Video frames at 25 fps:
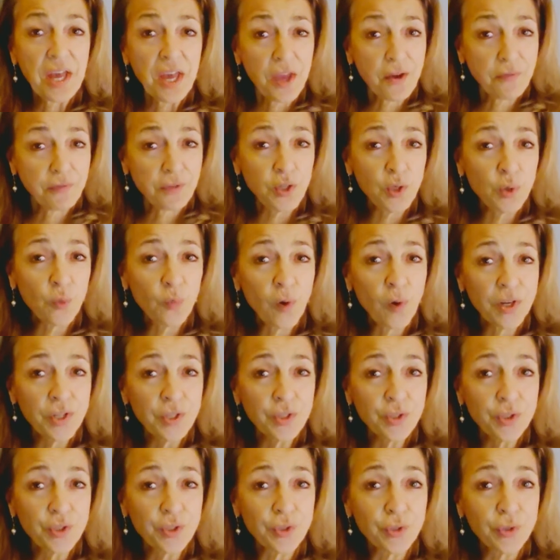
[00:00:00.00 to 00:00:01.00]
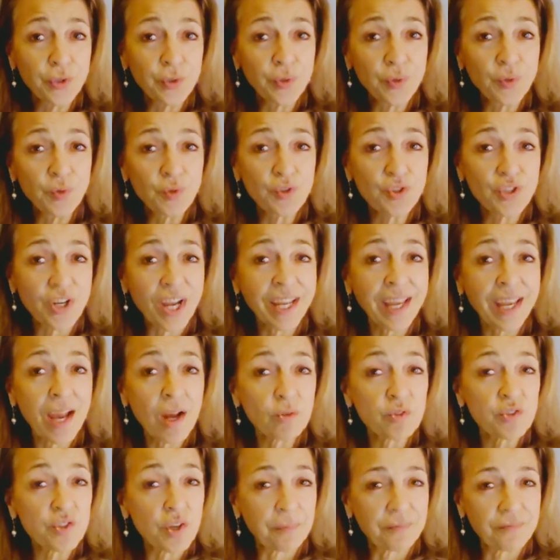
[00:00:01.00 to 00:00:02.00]
If you want to check
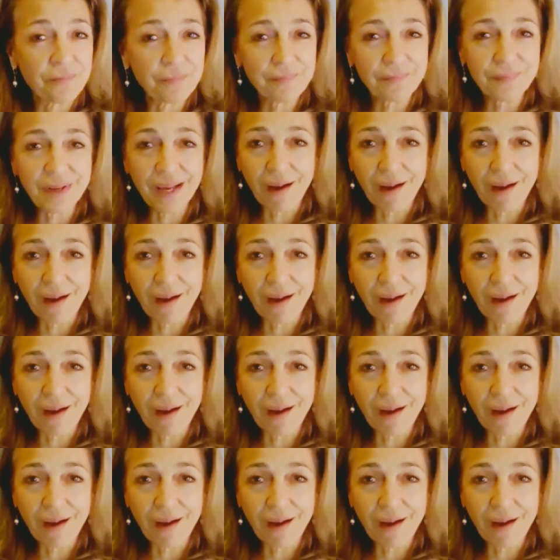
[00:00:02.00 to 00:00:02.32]
out some